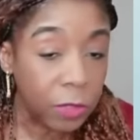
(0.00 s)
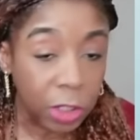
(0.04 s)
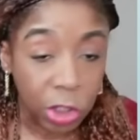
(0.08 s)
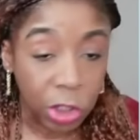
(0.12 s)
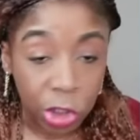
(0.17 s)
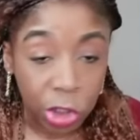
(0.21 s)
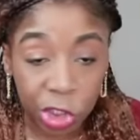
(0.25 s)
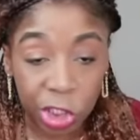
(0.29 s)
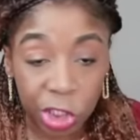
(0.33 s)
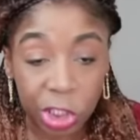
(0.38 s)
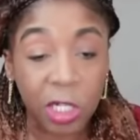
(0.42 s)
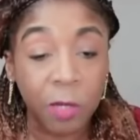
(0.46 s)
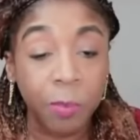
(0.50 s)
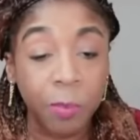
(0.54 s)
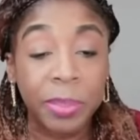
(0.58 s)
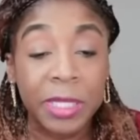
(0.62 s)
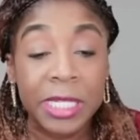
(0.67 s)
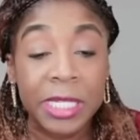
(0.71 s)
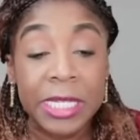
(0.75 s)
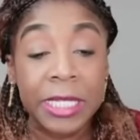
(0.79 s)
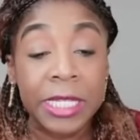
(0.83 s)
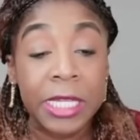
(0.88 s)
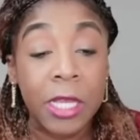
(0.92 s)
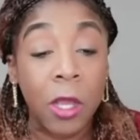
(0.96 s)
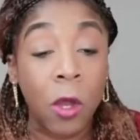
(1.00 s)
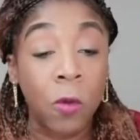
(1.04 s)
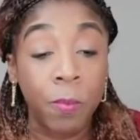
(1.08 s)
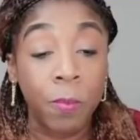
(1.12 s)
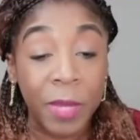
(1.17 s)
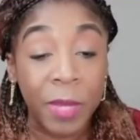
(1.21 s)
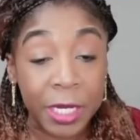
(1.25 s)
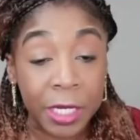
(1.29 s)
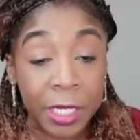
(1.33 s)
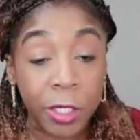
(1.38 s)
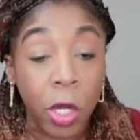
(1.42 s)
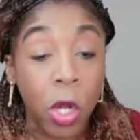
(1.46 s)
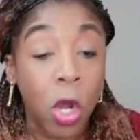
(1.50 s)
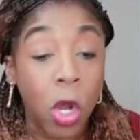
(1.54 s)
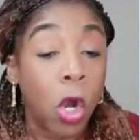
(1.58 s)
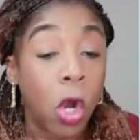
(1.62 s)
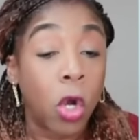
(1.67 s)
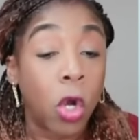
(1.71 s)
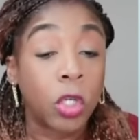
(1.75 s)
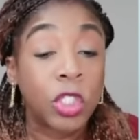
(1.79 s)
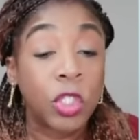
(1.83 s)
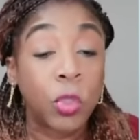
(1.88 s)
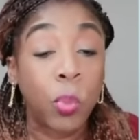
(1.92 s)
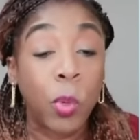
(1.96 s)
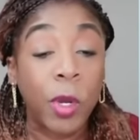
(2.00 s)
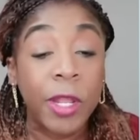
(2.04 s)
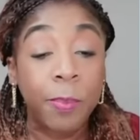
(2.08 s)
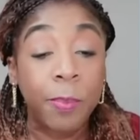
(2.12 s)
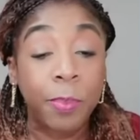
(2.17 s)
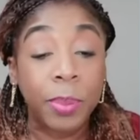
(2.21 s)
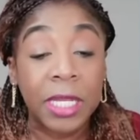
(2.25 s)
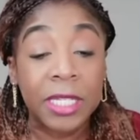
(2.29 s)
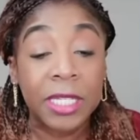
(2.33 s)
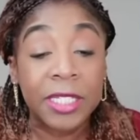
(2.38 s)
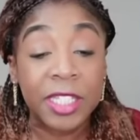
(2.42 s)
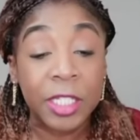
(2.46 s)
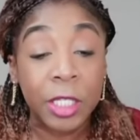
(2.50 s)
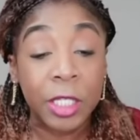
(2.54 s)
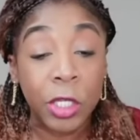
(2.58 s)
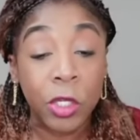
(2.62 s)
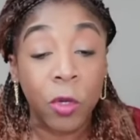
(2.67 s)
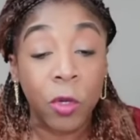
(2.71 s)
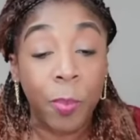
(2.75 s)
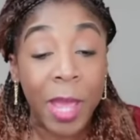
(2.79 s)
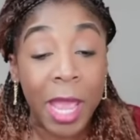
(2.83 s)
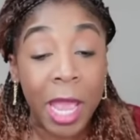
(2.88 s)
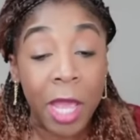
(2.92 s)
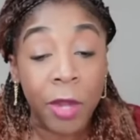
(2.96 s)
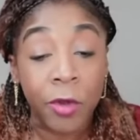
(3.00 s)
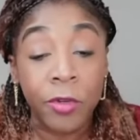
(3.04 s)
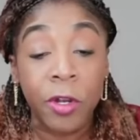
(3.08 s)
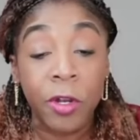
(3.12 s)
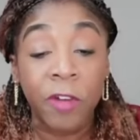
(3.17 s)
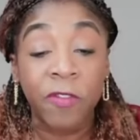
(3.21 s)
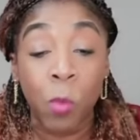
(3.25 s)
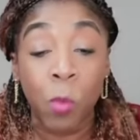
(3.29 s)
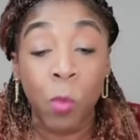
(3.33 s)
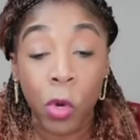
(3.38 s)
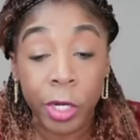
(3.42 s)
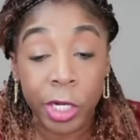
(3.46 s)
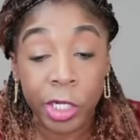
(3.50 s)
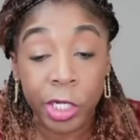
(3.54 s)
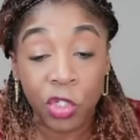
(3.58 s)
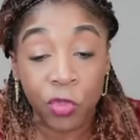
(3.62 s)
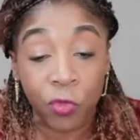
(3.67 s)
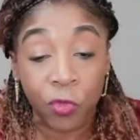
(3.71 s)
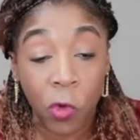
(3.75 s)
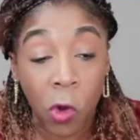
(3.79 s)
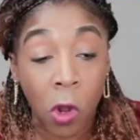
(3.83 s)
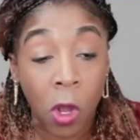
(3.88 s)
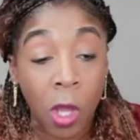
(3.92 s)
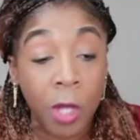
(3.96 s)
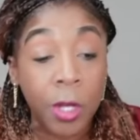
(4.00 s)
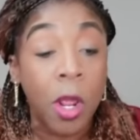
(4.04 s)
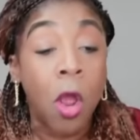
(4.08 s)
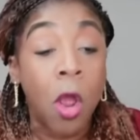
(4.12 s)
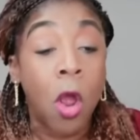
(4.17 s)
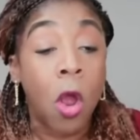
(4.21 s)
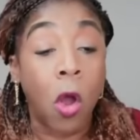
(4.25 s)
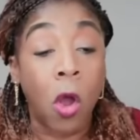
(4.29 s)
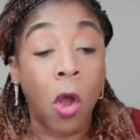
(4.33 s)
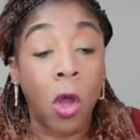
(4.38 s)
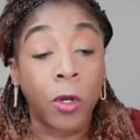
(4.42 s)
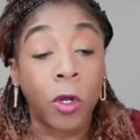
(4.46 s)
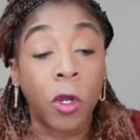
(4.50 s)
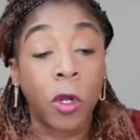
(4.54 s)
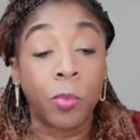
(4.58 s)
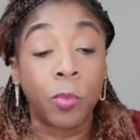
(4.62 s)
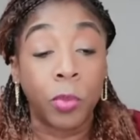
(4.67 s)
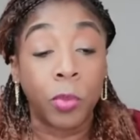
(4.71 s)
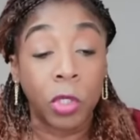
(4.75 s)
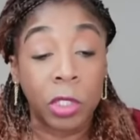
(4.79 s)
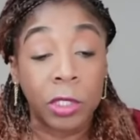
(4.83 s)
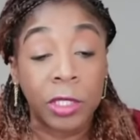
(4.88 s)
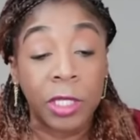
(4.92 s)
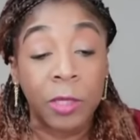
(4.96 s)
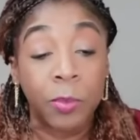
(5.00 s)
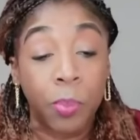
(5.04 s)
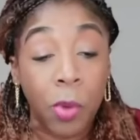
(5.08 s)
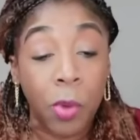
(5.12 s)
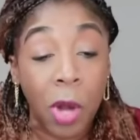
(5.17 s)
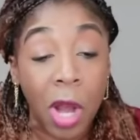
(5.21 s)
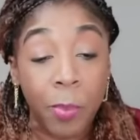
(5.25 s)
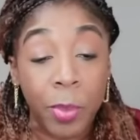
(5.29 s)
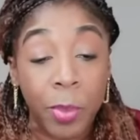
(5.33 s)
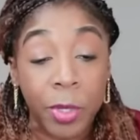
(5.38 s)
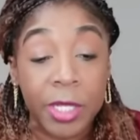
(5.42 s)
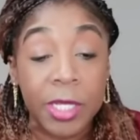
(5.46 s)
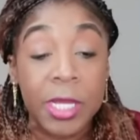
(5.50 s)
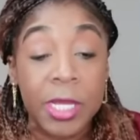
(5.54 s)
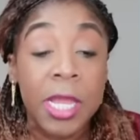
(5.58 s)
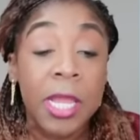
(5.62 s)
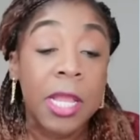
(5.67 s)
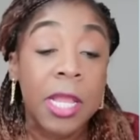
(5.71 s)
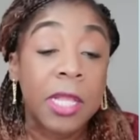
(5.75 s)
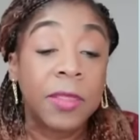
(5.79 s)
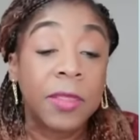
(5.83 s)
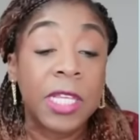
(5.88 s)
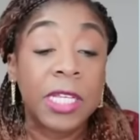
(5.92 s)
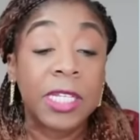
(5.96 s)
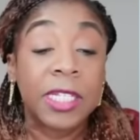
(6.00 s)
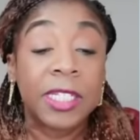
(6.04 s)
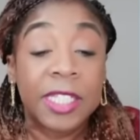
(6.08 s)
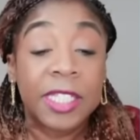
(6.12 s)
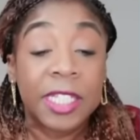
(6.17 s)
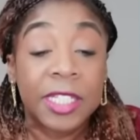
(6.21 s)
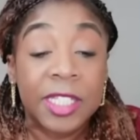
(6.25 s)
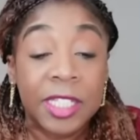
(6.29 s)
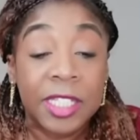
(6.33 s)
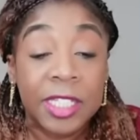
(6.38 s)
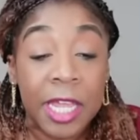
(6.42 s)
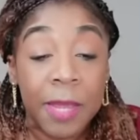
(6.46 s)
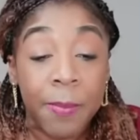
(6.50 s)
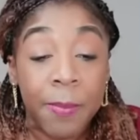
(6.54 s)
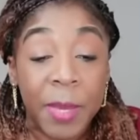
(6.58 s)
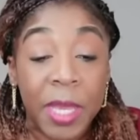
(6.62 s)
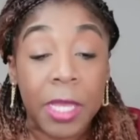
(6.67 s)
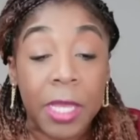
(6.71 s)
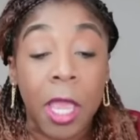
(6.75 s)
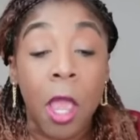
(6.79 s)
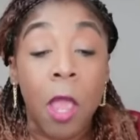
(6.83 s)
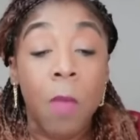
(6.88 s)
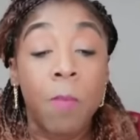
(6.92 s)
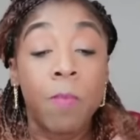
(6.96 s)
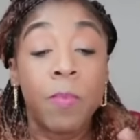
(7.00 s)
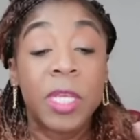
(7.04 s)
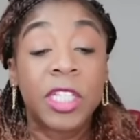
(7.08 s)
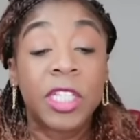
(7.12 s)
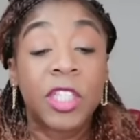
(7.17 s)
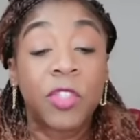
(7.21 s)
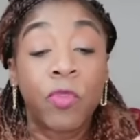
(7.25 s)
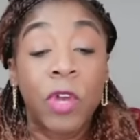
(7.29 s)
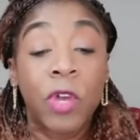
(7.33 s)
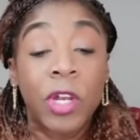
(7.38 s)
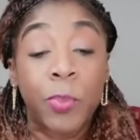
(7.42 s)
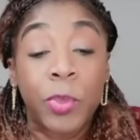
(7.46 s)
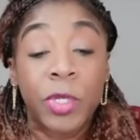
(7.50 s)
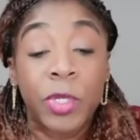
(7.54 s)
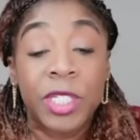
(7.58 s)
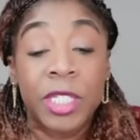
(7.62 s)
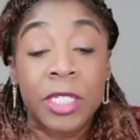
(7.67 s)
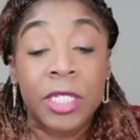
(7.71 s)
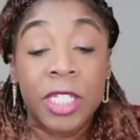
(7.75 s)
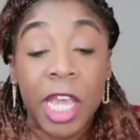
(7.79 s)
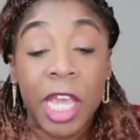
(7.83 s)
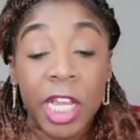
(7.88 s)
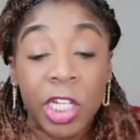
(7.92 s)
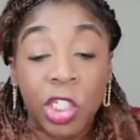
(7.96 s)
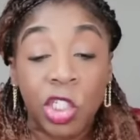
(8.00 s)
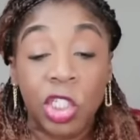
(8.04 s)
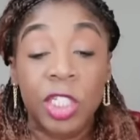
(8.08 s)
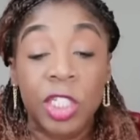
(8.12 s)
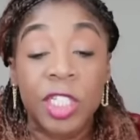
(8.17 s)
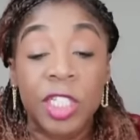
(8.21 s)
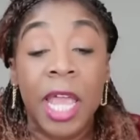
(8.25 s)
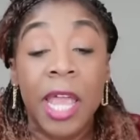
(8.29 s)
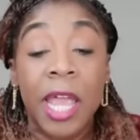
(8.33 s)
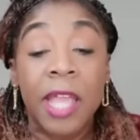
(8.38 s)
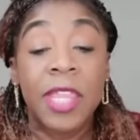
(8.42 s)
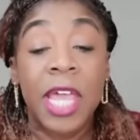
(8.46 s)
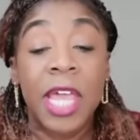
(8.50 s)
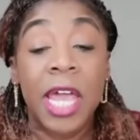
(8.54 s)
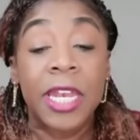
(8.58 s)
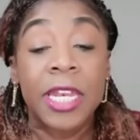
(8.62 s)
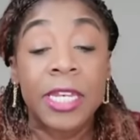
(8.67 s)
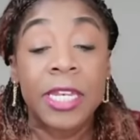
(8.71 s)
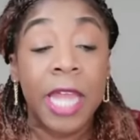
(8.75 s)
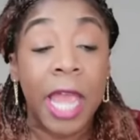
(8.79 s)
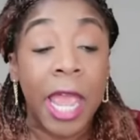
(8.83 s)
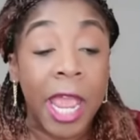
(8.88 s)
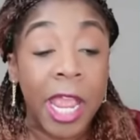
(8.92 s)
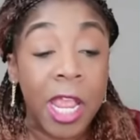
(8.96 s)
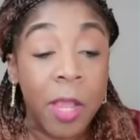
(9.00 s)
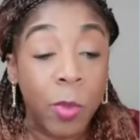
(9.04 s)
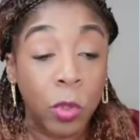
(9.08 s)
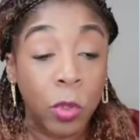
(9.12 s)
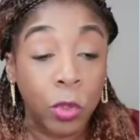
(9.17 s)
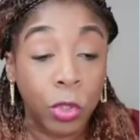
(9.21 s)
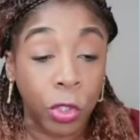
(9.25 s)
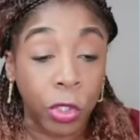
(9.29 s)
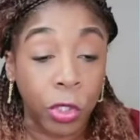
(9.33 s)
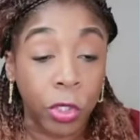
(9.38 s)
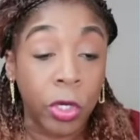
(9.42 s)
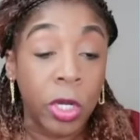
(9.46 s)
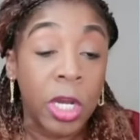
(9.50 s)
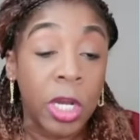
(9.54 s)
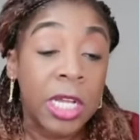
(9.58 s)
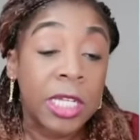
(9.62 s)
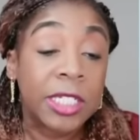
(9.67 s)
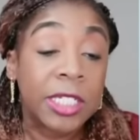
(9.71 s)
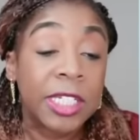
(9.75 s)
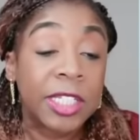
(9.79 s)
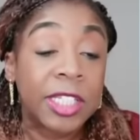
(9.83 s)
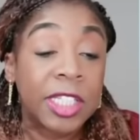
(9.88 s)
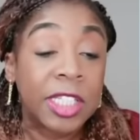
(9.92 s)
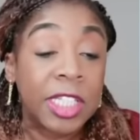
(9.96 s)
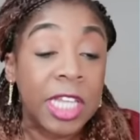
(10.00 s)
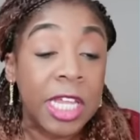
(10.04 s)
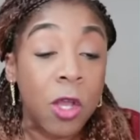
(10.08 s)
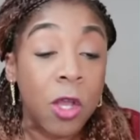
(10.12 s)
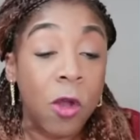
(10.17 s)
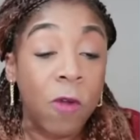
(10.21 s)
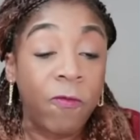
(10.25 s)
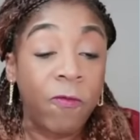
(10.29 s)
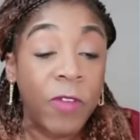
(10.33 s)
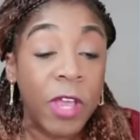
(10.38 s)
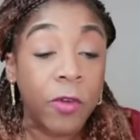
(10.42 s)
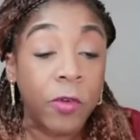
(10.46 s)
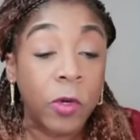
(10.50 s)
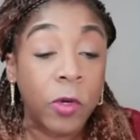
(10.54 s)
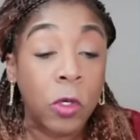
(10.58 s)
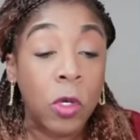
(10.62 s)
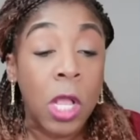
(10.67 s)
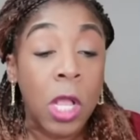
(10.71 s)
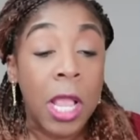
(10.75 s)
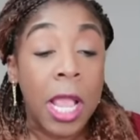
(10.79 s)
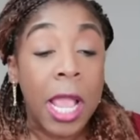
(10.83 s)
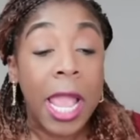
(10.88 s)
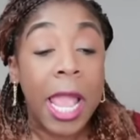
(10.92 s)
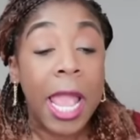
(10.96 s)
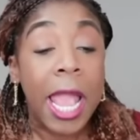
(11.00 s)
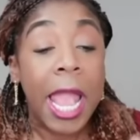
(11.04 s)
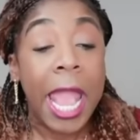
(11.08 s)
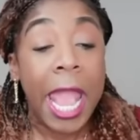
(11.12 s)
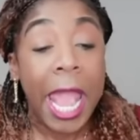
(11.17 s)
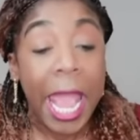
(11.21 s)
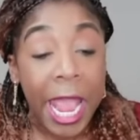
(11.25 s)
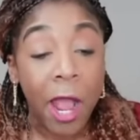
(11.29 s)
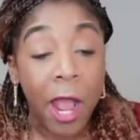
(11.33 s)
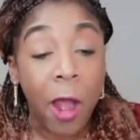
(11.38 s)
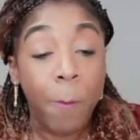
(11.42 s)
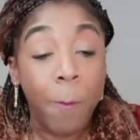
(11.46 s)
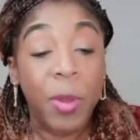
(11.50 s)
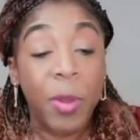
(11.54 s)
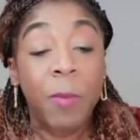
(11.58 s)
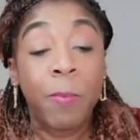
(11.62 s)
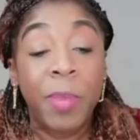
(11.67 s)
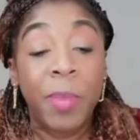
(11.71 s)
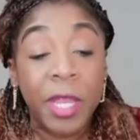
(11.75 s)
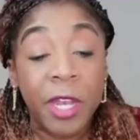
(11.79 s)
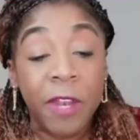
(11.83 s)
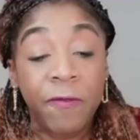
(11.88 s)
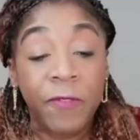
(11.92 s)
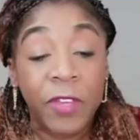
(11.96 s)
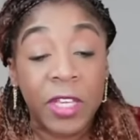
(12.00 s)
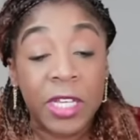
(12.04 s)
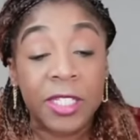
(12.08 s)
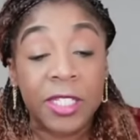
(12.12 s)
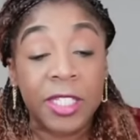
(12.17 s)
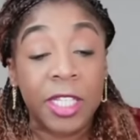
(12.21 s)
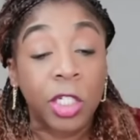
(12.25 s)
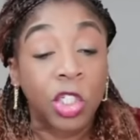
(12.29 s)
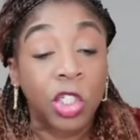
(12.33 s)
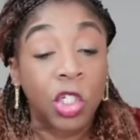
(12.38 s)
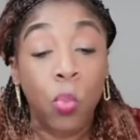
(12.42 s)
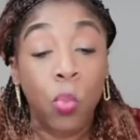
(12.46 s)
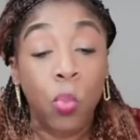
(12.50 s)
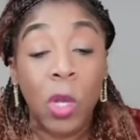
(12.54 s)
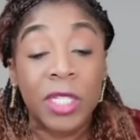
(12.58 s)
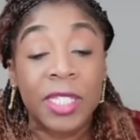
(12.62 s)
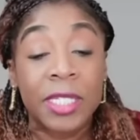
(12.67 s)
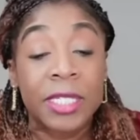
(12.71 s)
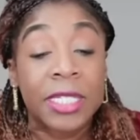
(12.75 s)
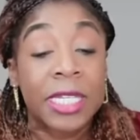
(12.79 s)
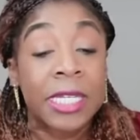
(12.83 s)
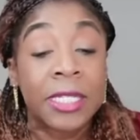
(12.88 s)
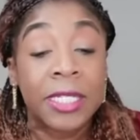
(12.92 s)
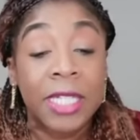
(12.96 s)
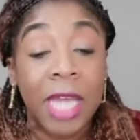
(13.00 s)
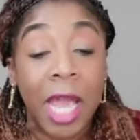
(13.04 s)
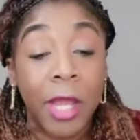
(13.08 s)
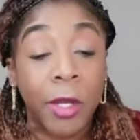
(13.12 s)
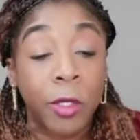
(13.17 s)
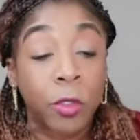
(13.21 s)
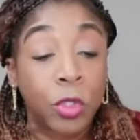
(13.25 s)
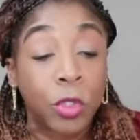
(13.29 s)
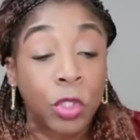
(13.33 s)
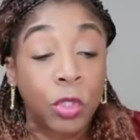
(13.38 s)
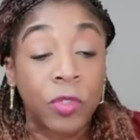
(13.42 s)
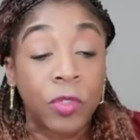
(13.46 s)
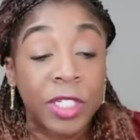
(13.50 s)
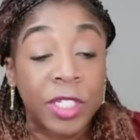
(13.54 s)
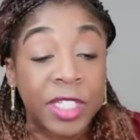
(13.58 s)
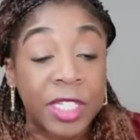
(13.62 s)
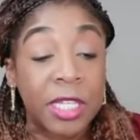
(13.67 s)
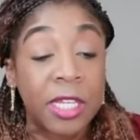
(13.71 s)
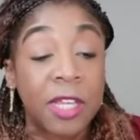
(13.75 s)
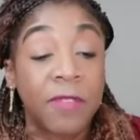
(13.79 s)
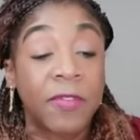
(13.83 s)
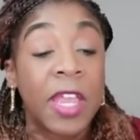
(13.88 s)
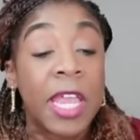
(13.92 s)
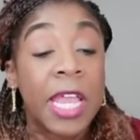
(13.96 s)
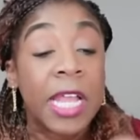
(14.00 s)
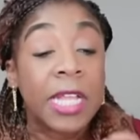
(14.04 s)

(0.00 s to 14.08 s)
She completely omitted her 20-plus year pattern of mortgage fraud on her Brooklyn property, the systemic misrepresentations that enabled her to steal federal HEMP benefits she wasn't entitled to receive.